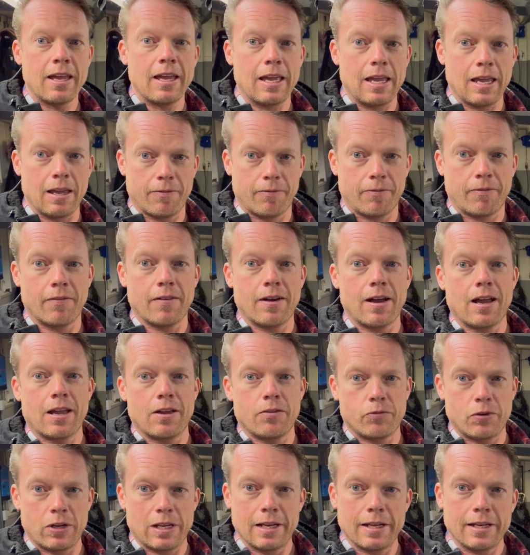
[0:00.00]
if I
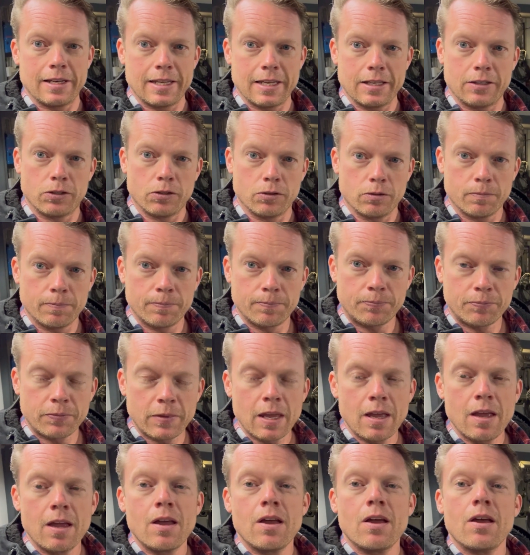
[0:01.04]
really need to.
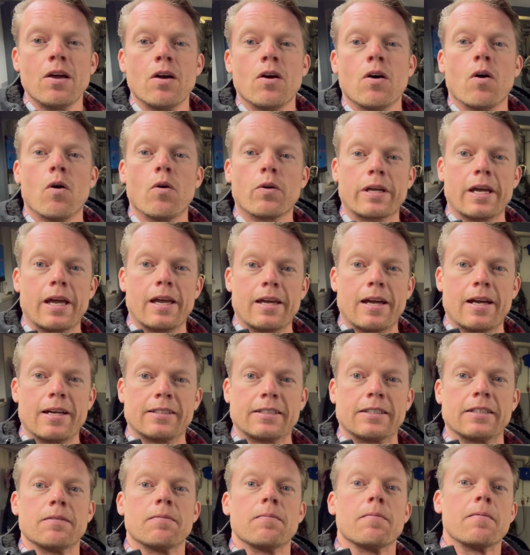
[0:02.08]
Okay
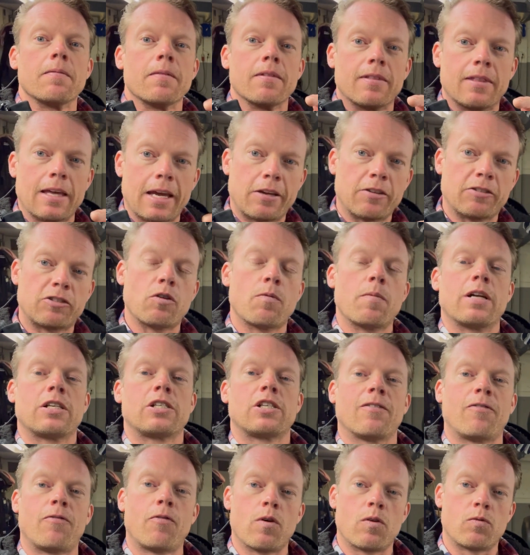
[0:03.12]
guys, thank you so much
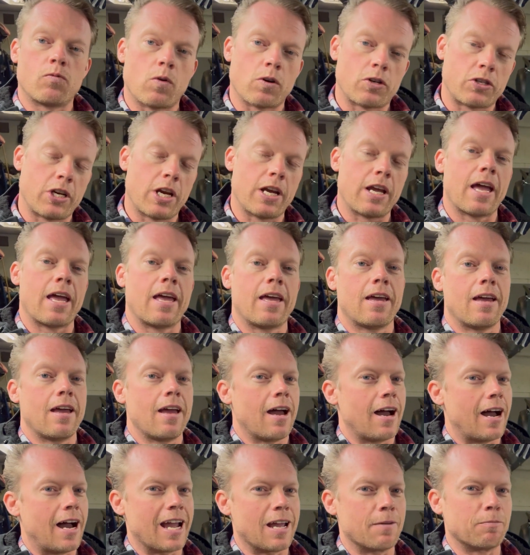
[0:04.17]
for watching.
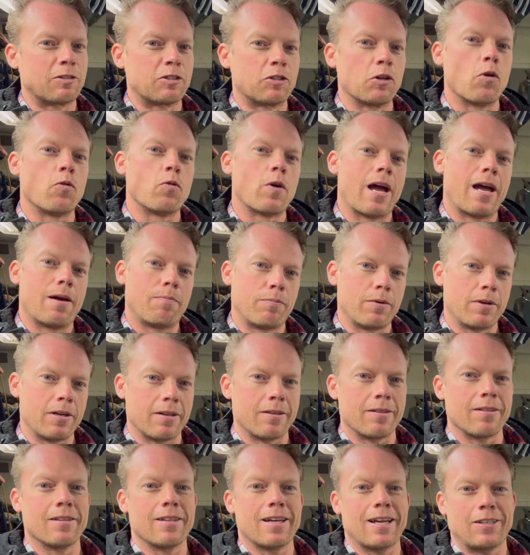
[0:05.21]
I am so happy
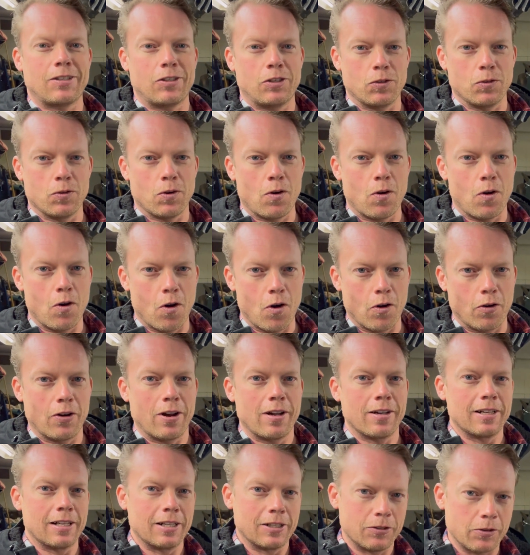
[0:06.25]
that you are
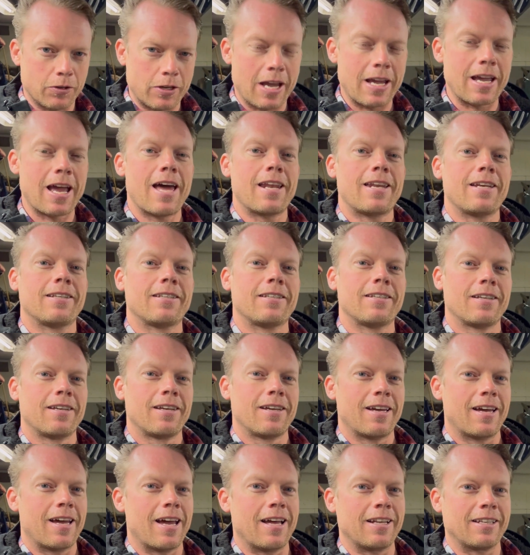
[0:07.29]
looking at it,
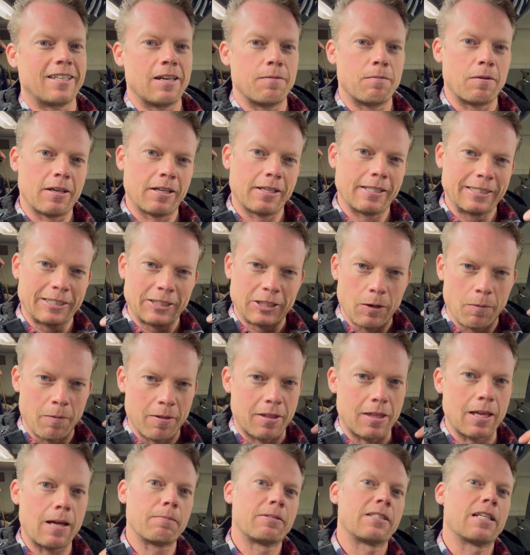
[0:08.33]
and give me some
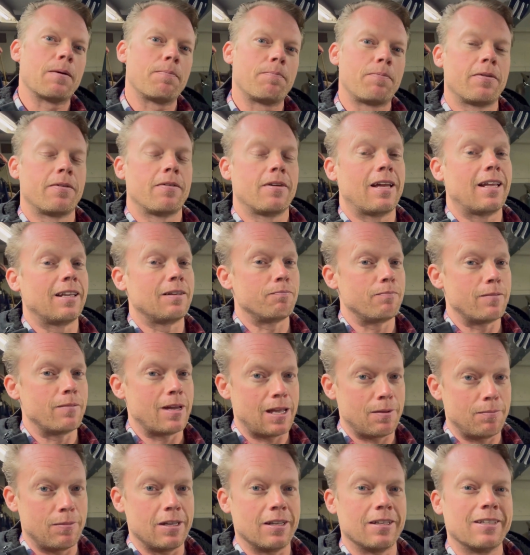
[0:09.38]
thumbs up and
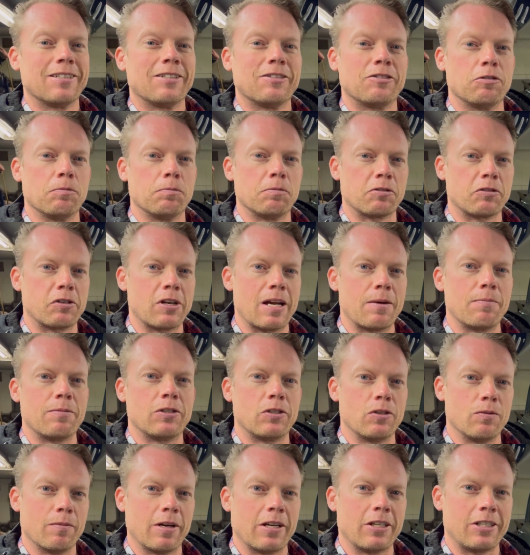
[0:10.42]
maybe subscribe
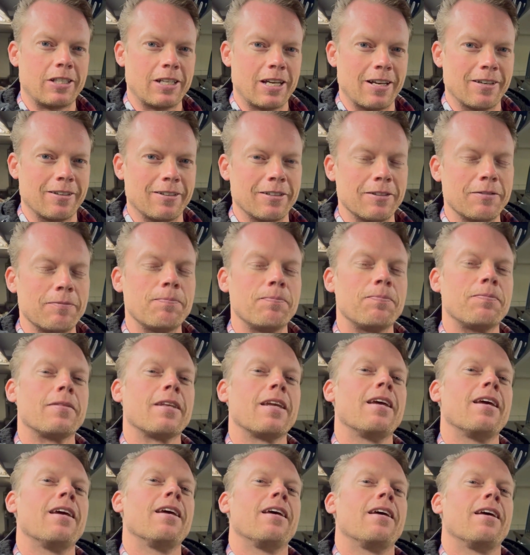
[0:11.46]
to my channel.
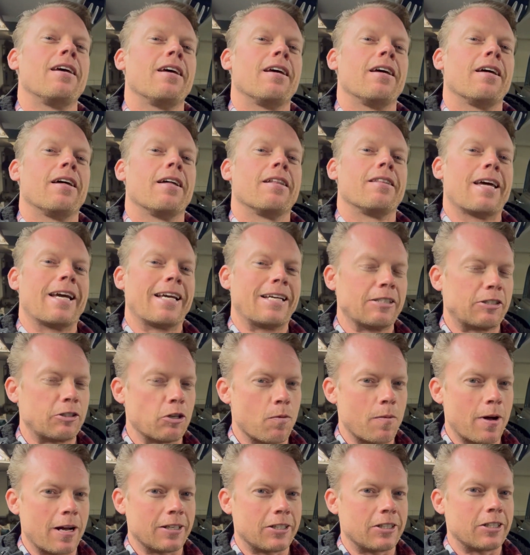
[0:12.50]
Thank you so
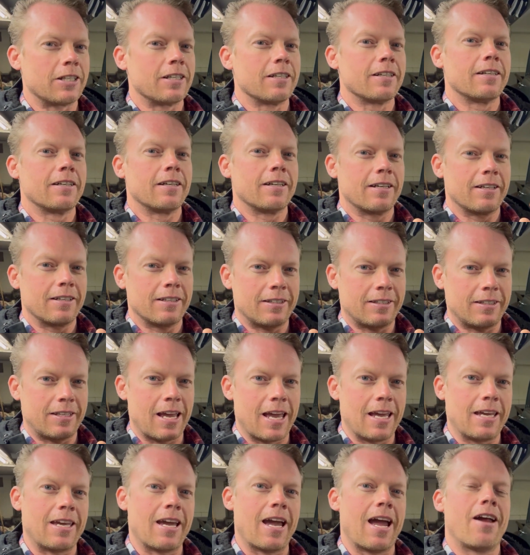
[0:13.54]
much,
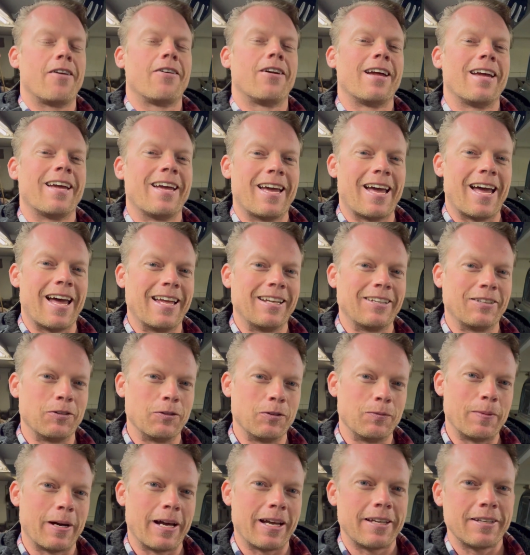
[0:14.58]
take care and
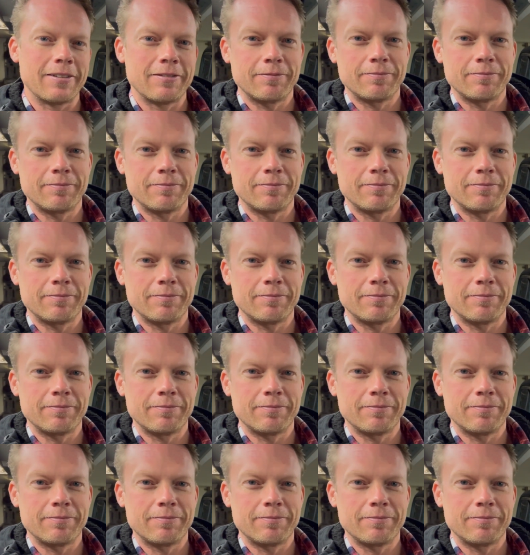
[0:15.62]
goodbye.